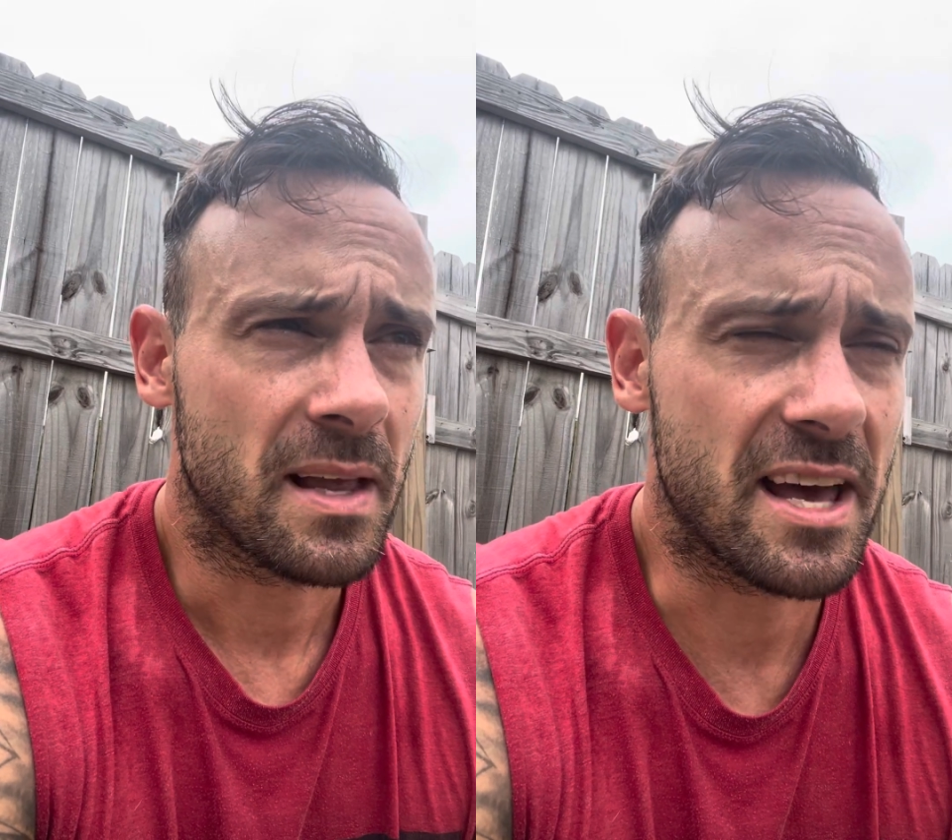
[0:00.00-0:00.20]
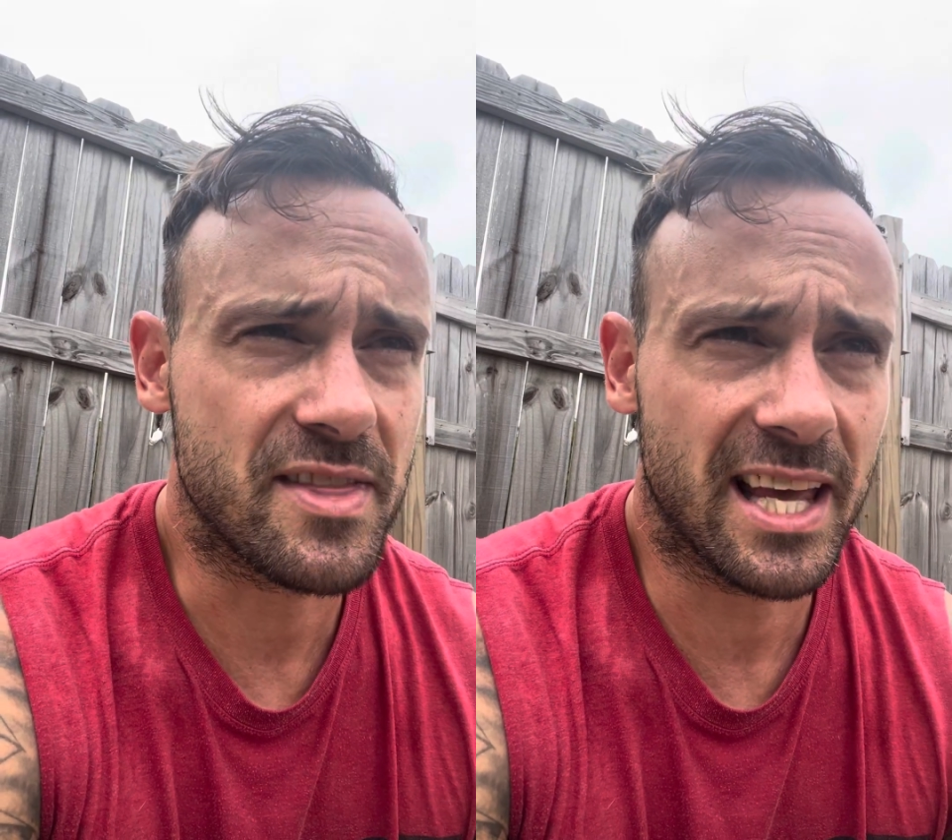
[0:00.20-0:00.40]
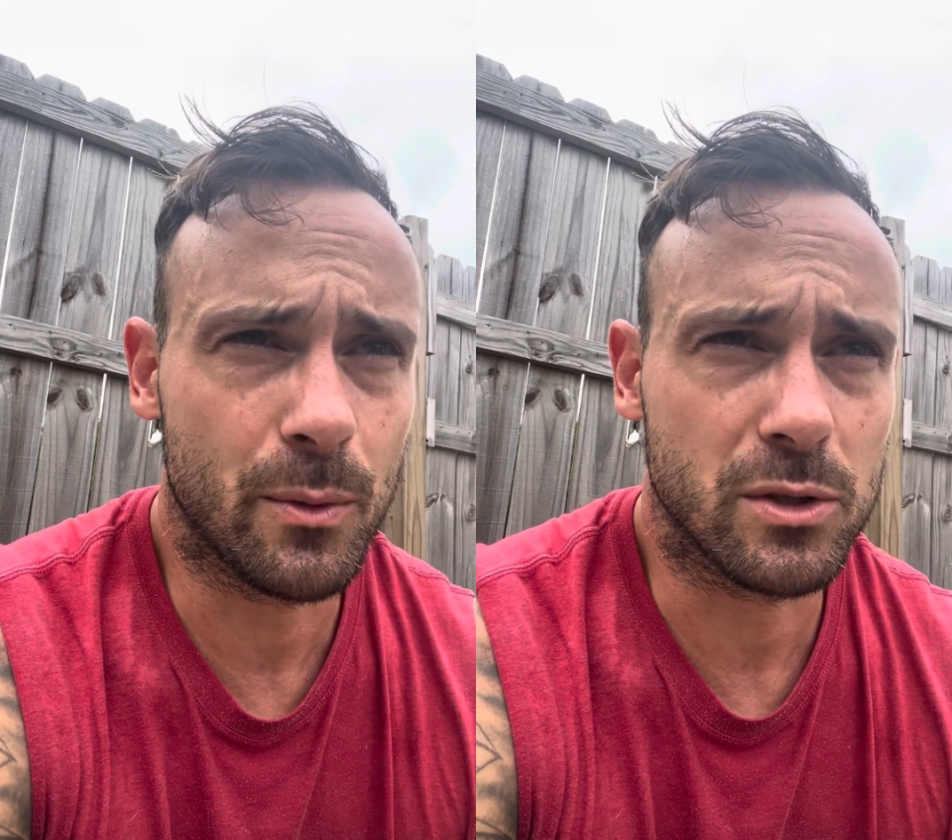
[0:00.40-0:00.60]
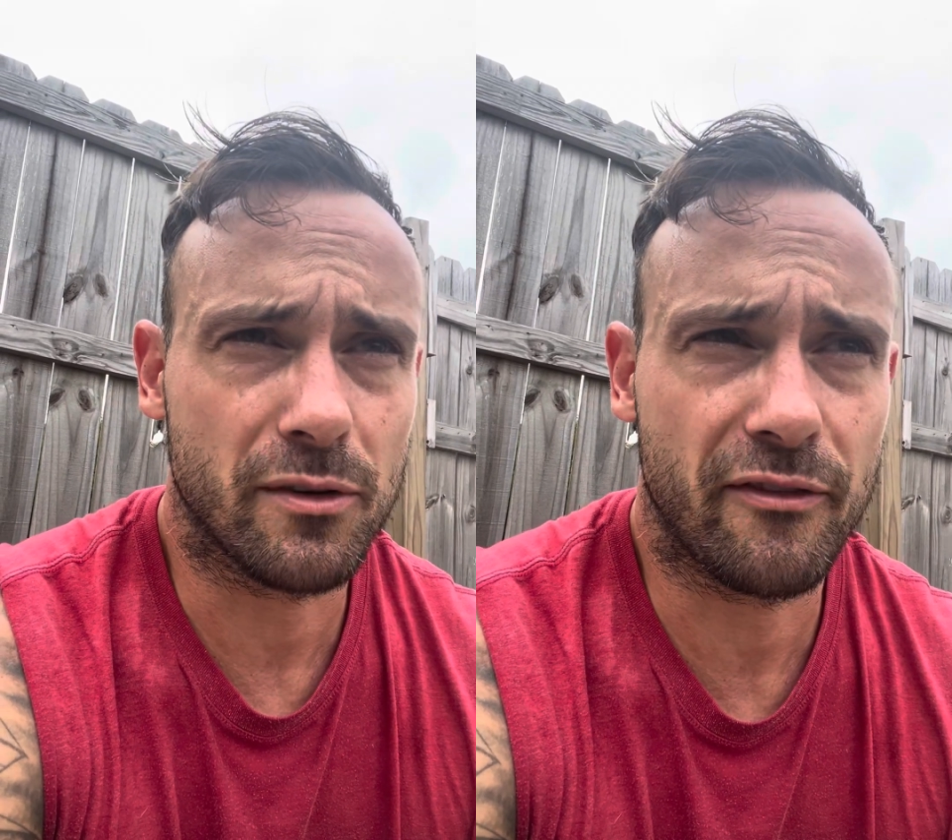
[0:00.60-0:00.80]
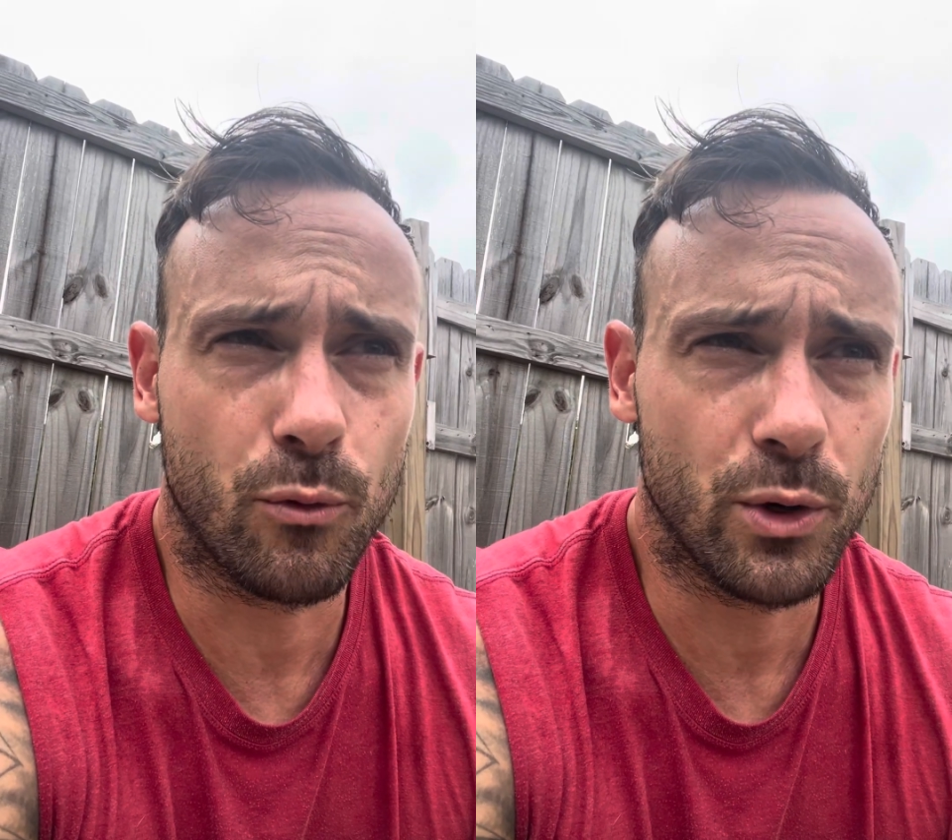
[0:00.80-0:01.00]
I think it was
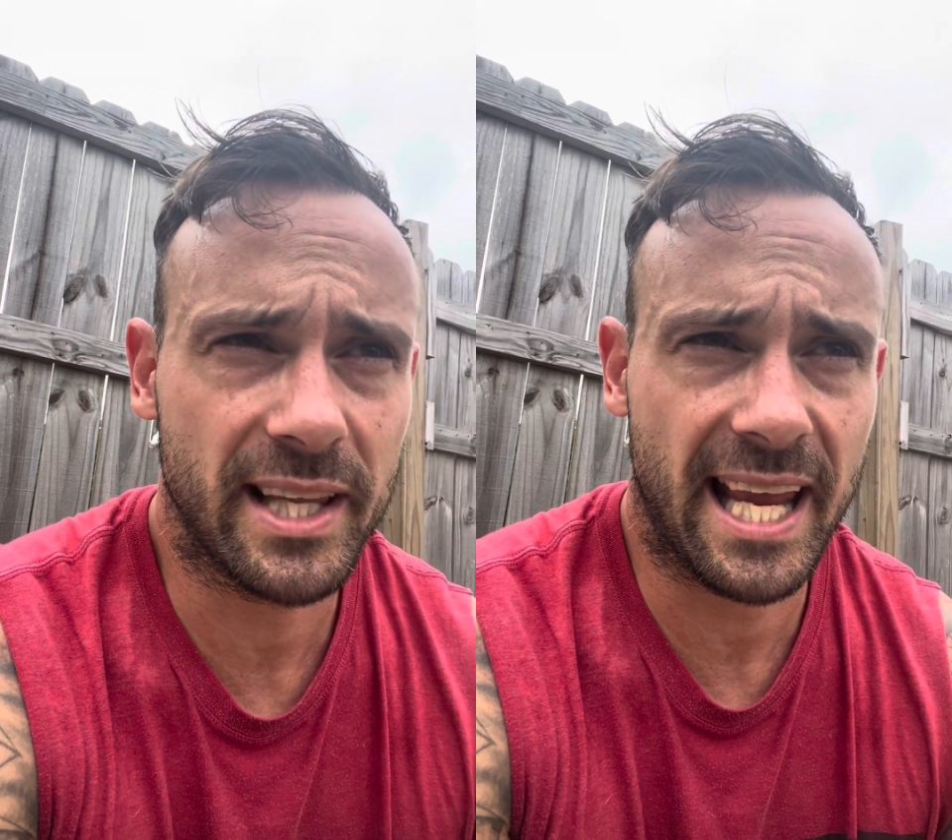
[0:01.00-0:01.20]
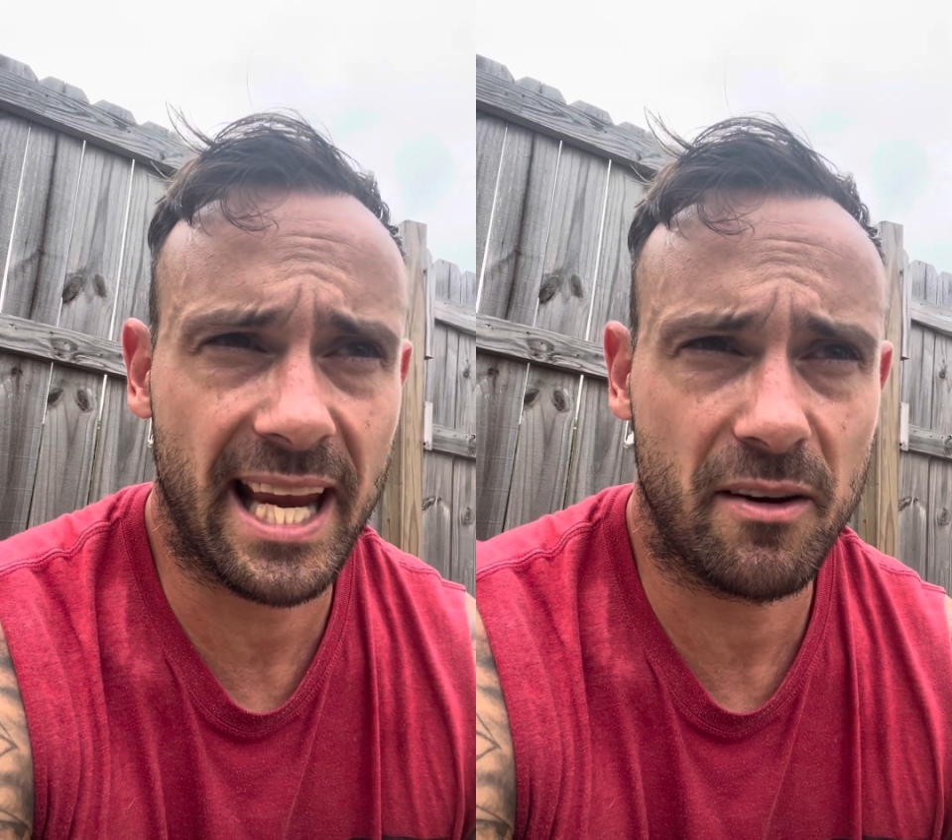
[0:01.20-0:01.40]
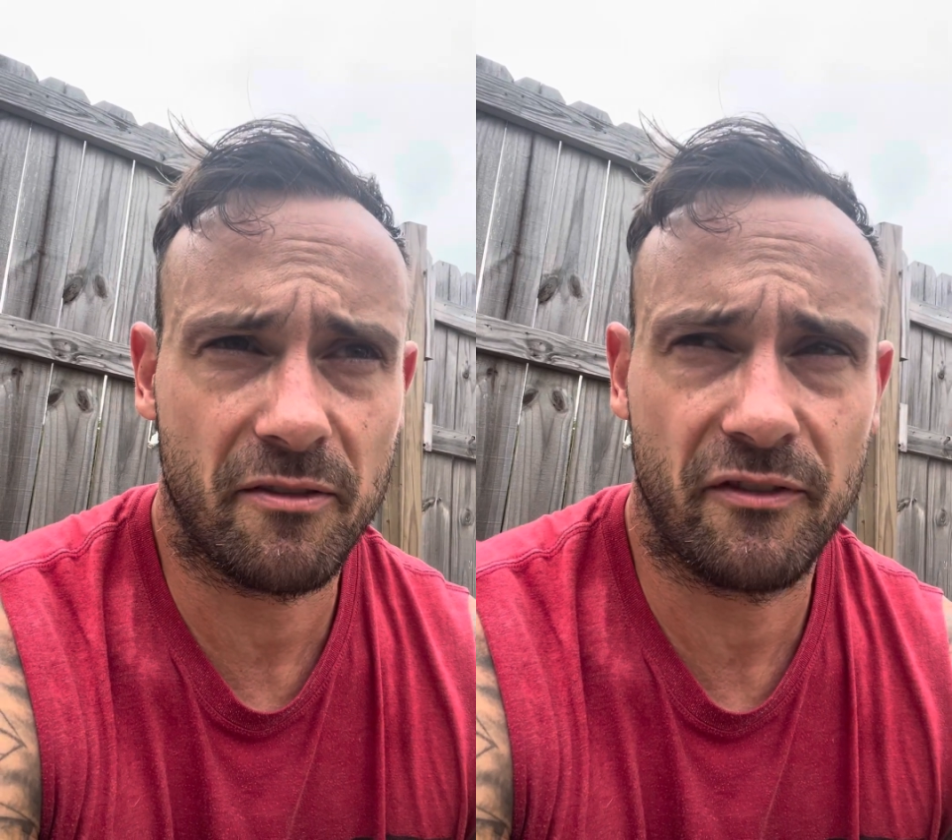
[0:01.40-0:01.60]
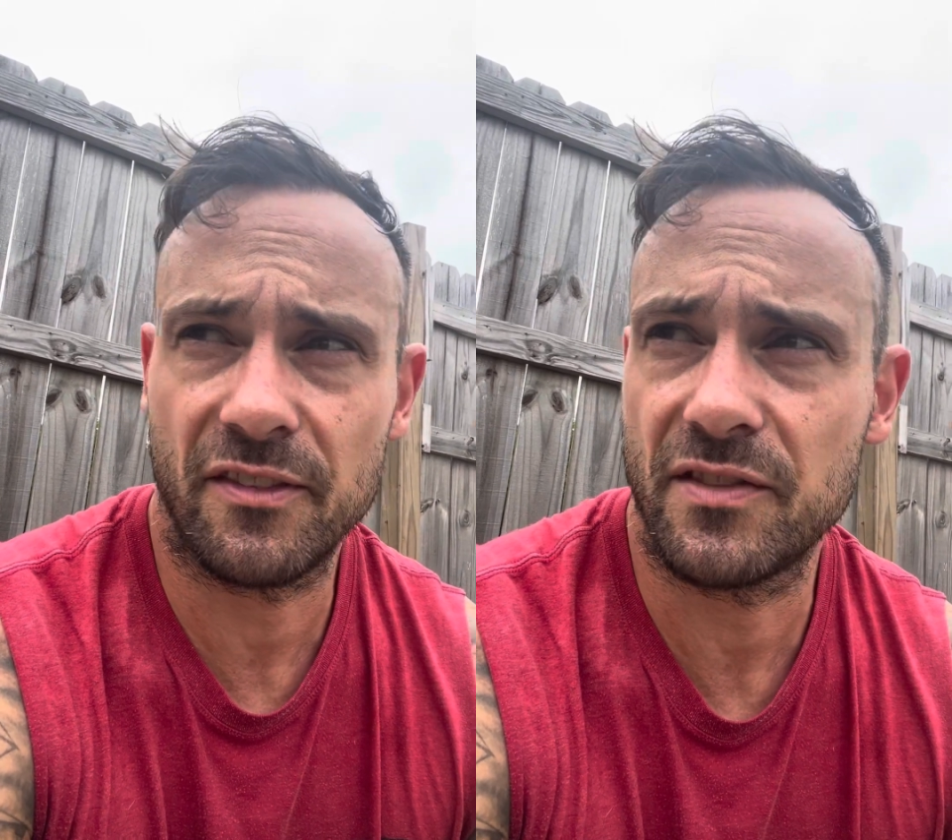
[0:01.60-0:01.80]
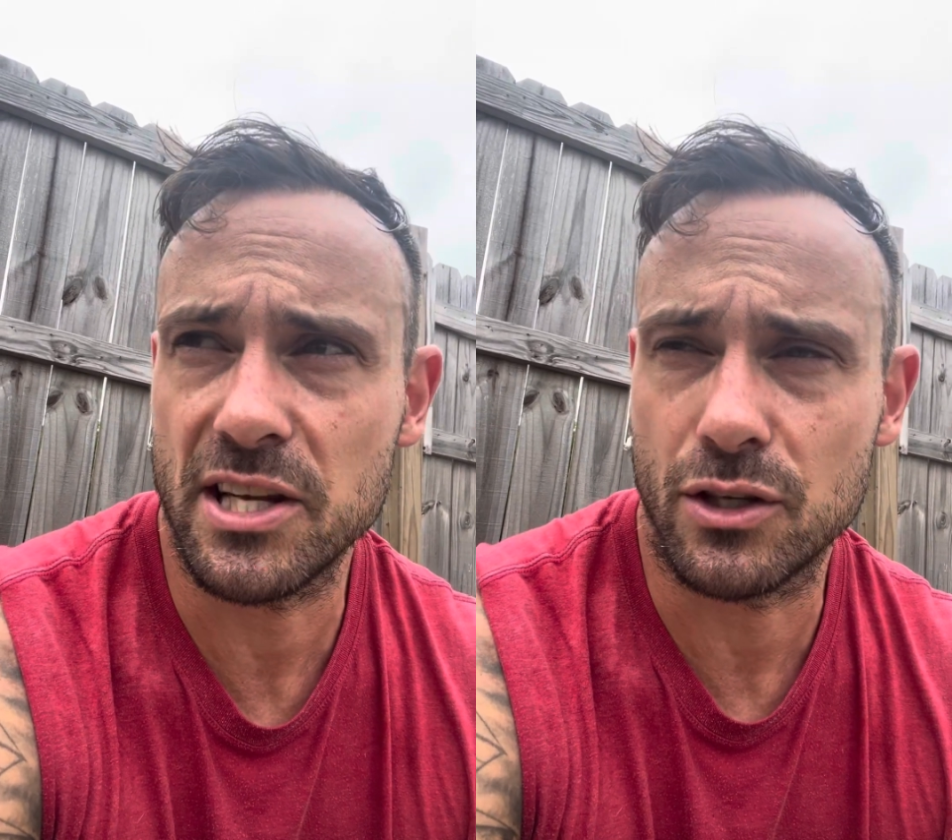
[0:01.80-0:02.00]

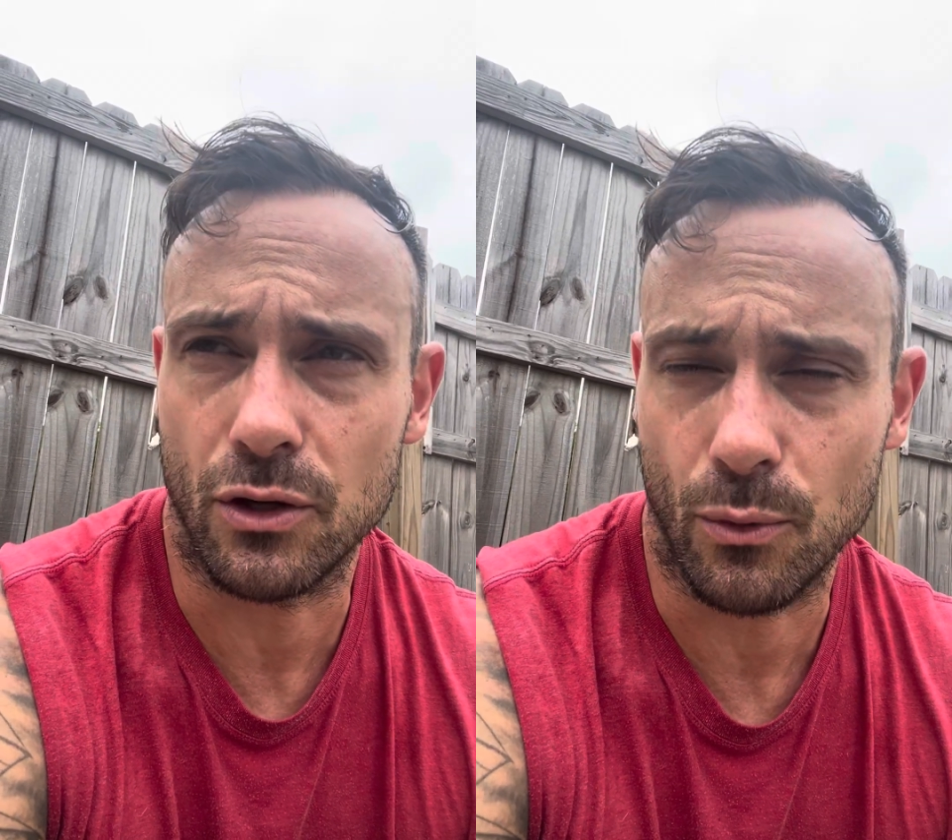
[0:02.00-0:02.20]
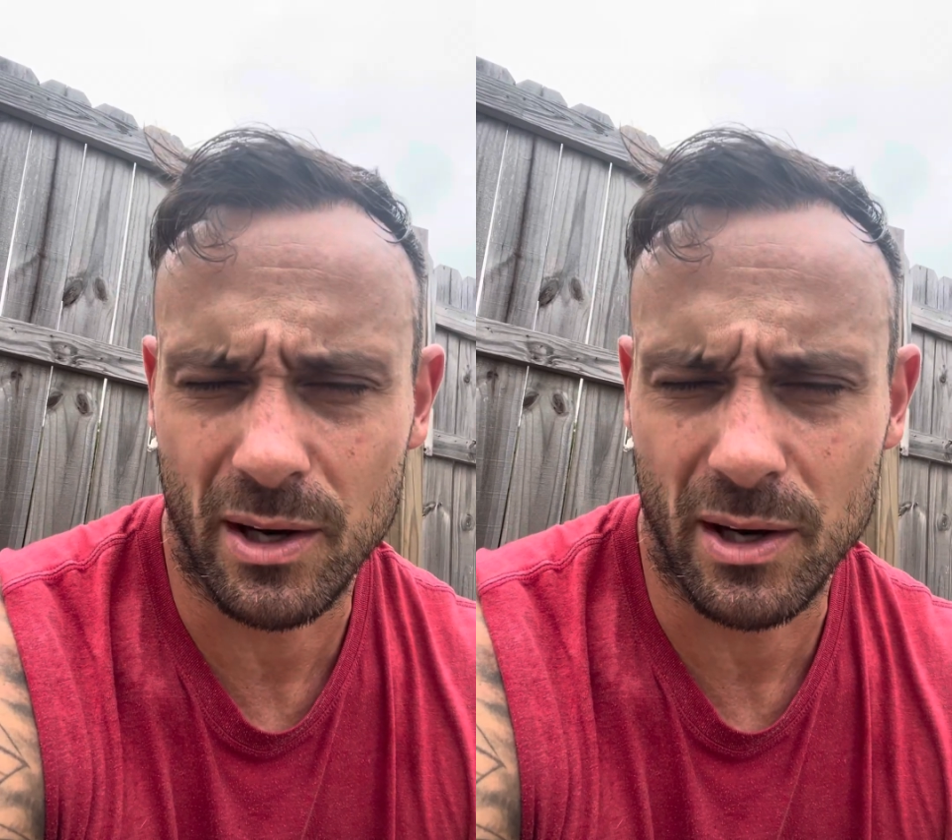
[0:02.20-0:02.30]
1452.